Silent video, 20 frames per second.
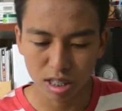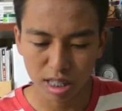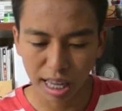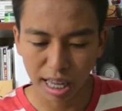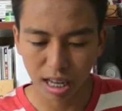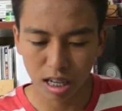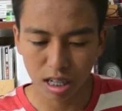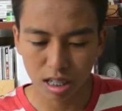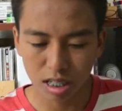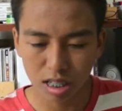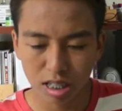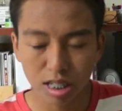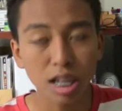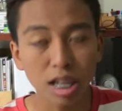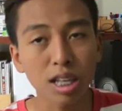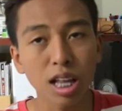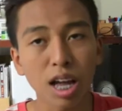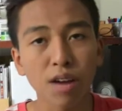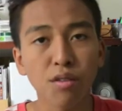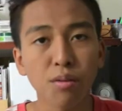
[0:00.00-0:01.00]
things
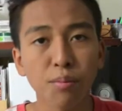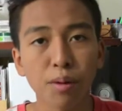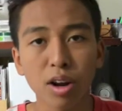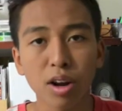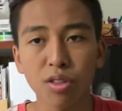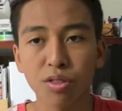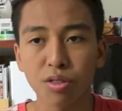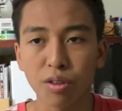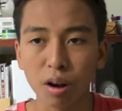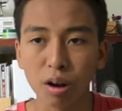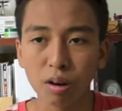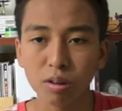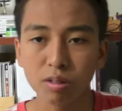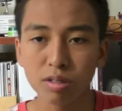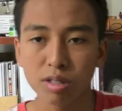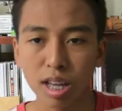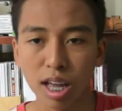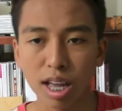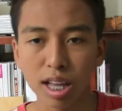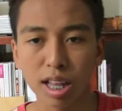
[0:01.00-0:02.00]
that everybody
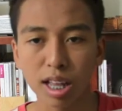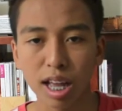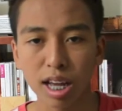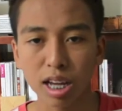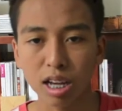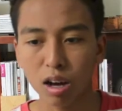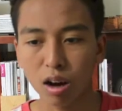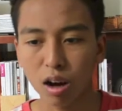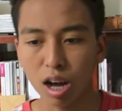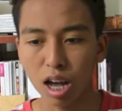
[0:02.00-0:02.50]
throws and like